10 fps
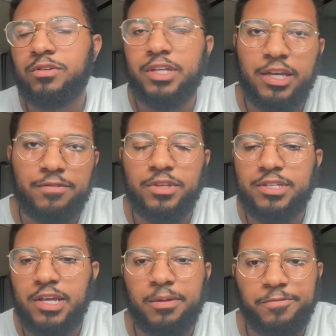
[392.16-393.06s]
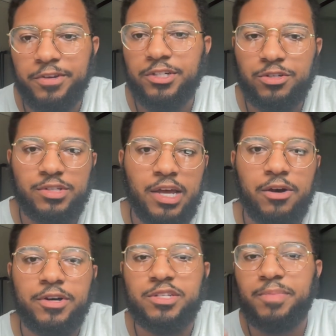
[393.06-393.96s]
give the same features
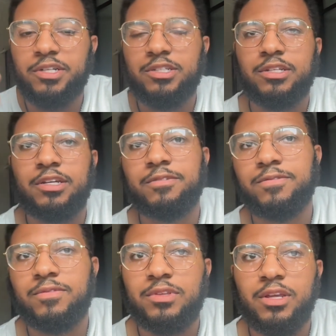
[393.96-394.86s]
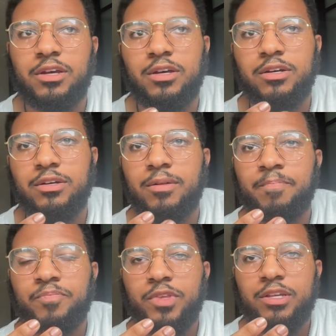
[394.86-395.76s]
out, especially if the
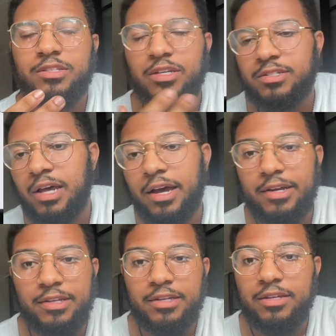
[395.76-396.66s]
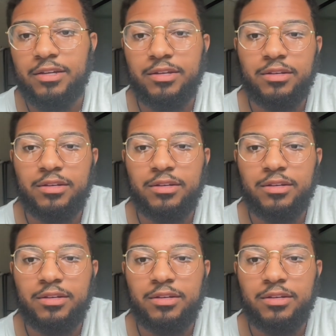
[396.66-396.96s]
society